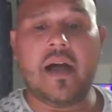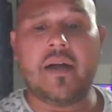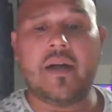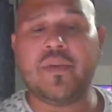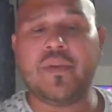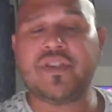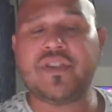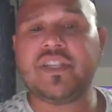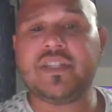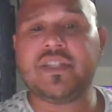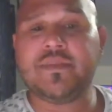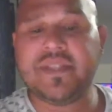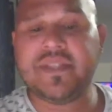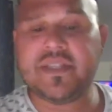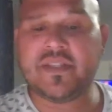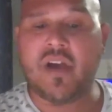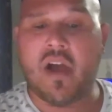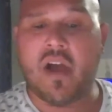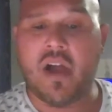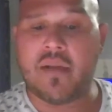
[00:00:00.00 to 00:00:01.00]
which leads me
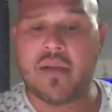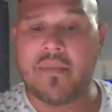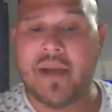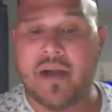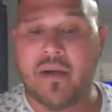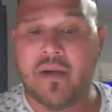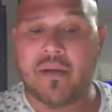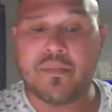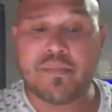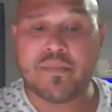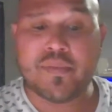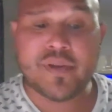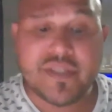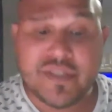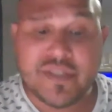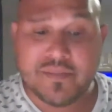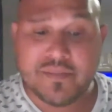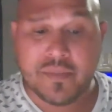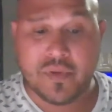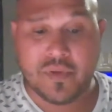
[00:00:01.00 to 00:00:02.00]
to talk about
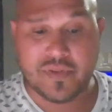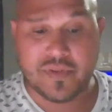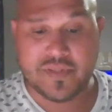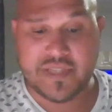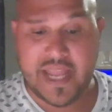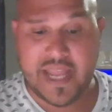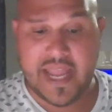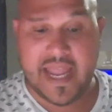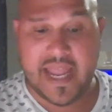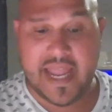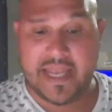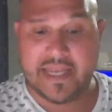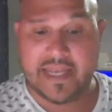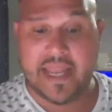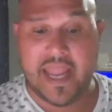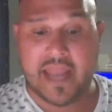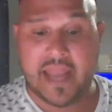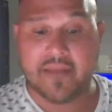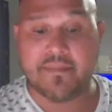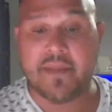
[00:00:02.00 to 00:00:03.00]
principles and
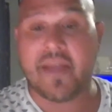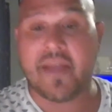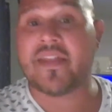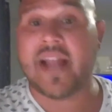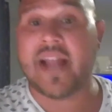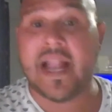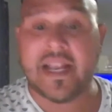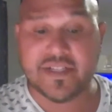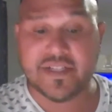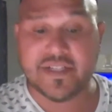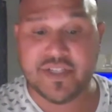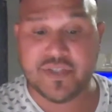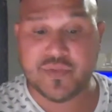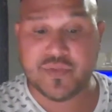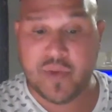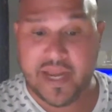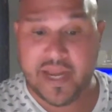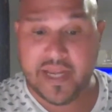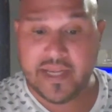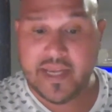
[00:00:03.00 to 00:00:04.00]
methodologies,
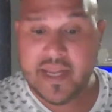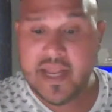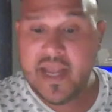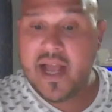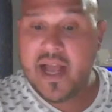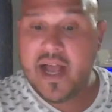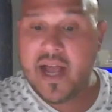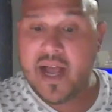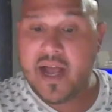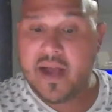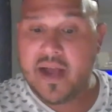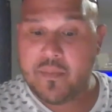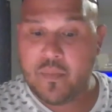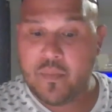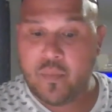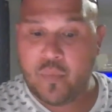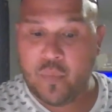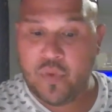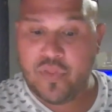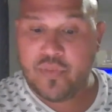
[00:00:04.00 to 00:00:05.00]
right?
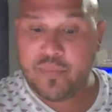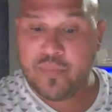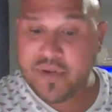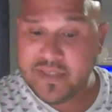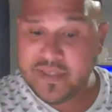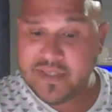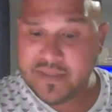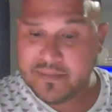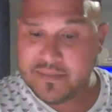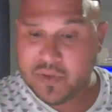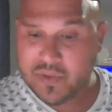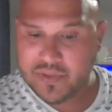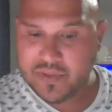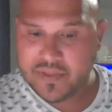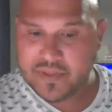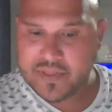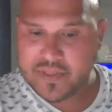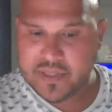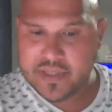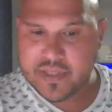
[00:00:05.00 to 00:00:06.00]
With
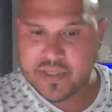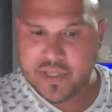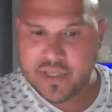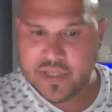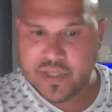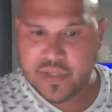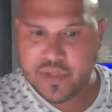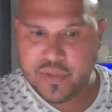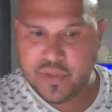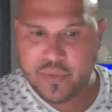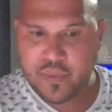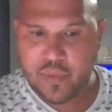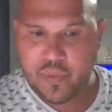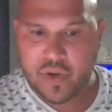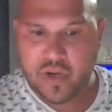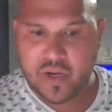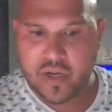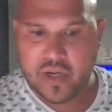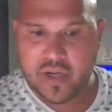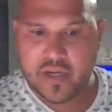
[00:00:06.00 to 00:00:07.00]
principles,
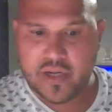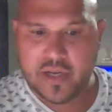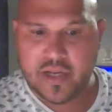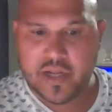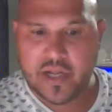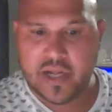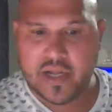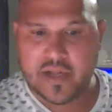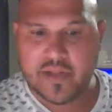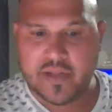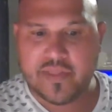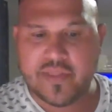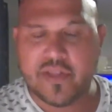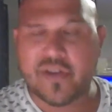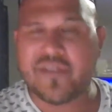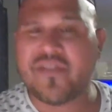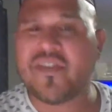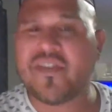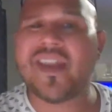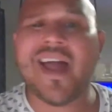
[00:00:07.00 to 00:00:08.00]

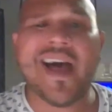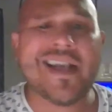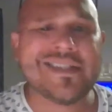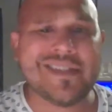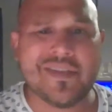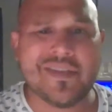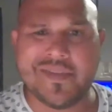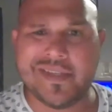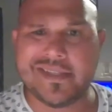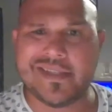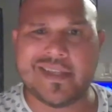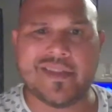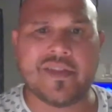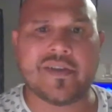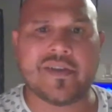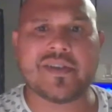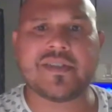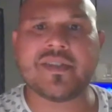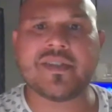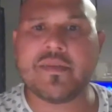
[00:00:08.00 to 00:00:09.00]
they're philosophies and
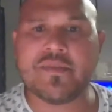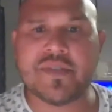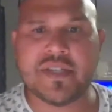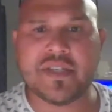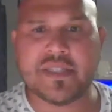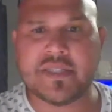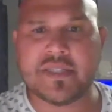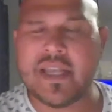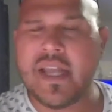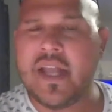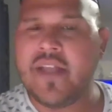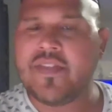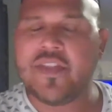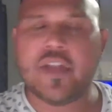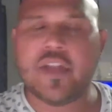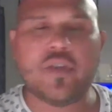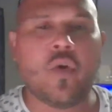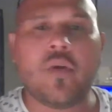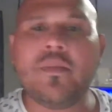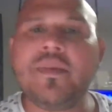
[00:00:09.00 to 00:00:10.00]
they're assumptions
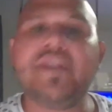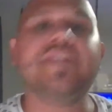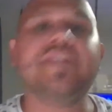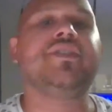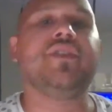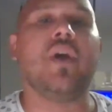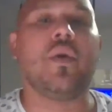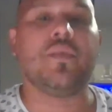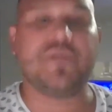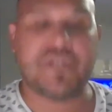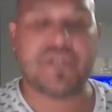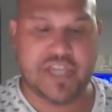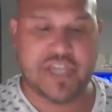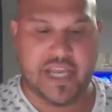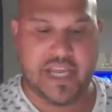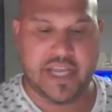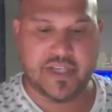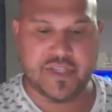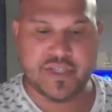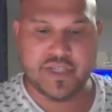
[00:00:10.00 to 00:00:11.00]
that normally don't
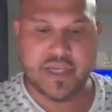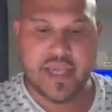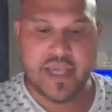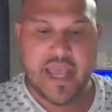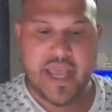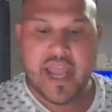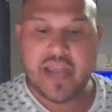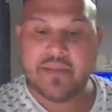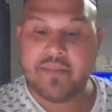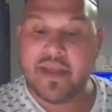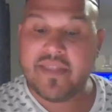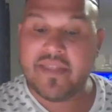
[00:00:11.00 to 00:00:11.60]
change, and